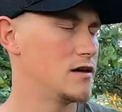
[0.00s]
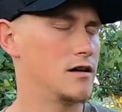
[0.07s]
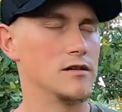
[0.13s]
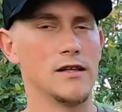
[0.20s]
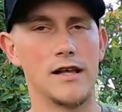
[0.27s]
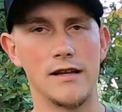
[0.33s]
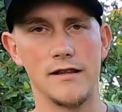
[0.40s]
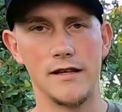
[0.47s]

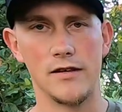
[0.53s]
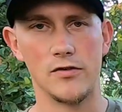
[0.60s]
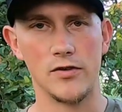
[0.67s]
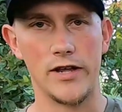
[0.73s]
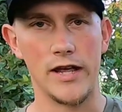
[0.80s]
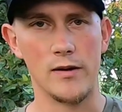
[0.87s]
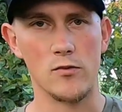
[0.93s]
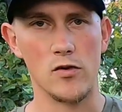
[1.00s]
lot of the
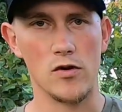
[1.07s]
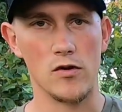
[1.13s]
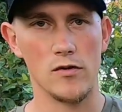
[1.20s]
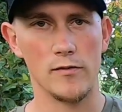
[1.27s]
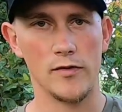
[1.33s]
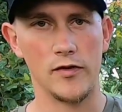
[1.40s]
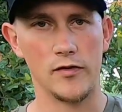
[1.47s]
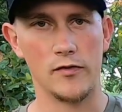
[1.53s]
other camera
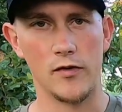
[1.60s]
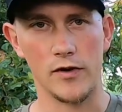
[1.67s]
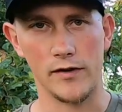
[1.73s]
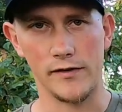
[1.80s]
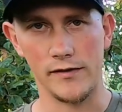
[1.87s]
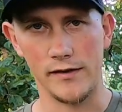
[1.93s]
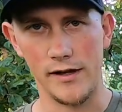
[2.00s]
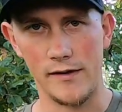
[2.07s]
arms, as far
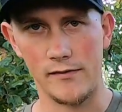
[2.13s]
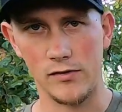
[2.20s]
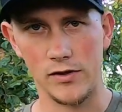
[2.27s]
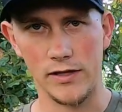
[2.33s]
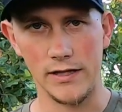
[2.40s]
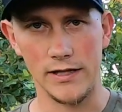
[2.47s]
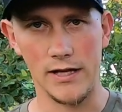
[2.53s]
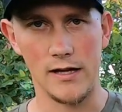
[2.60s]
as
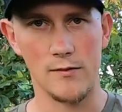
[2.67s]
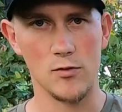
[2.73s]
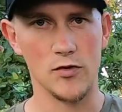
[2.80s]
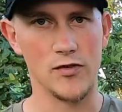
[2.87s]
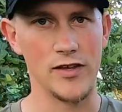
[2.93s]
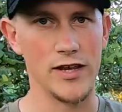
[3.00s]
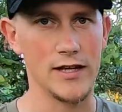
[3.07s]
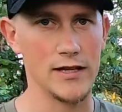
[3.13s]
leveling them or
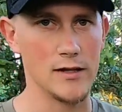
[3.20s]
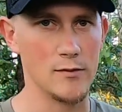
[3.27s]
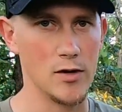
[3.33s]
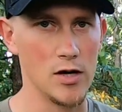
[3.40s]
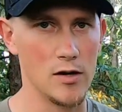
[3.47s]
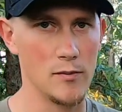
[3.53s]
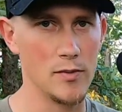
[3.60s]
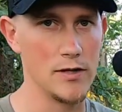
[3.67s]
setting them
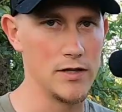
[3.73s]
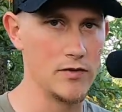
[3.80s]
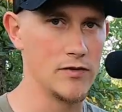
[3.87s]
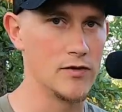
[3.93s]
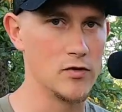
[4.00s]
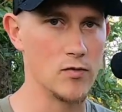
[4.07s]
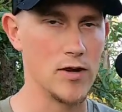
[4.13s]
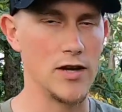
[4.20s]
up and
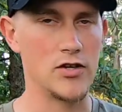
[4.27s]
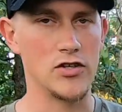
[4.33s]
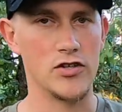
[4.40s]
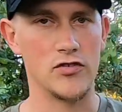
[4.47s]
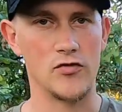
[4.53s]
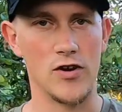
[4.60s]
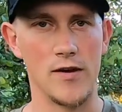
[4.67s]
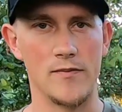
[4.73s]
using the ratchet
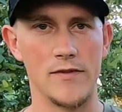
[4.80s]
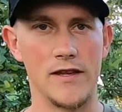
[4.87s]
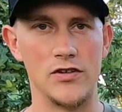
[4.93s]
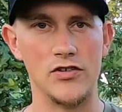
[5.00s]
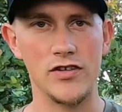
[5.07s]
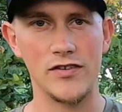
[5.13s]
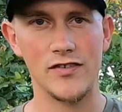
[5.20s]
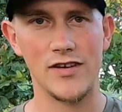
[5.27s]
strap, they
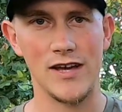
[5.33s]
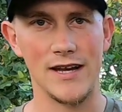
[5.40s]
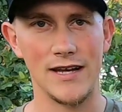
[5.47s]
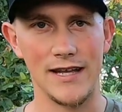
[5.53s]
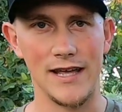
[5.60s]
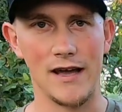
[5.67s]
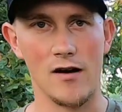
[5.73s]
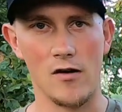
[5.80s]
just kind
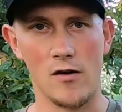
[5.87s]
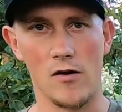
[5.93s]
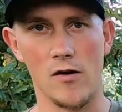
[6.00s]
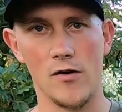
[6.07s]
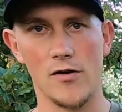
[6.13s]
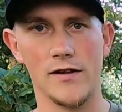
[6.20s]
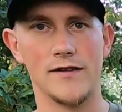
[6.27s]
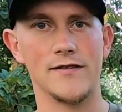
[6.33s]
of get hard.